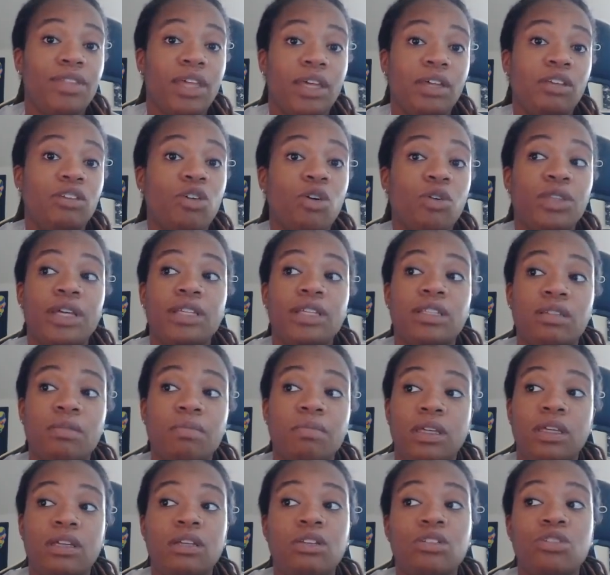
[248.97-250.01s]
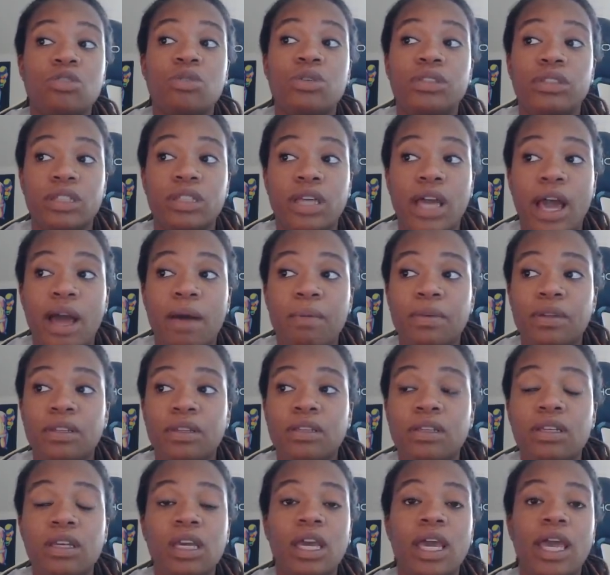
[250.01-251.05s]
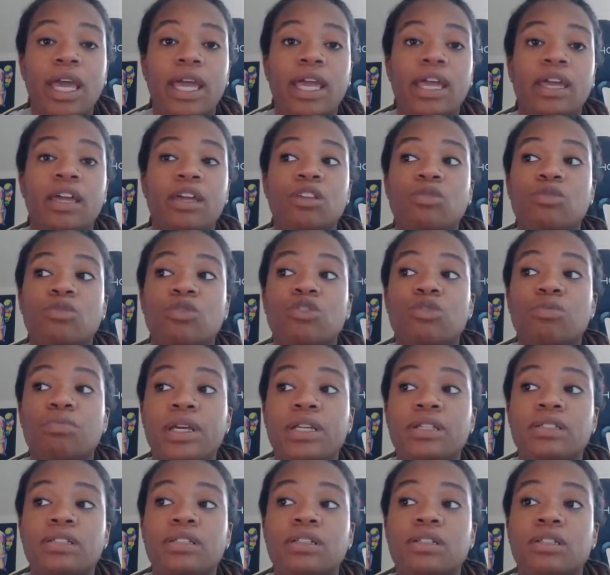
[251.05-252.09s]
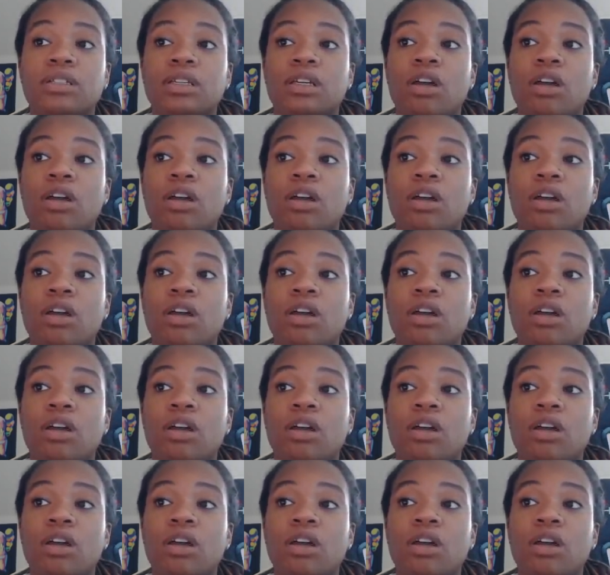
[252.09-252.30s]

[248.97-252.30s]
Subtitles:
They know that something is going to happen, and you basically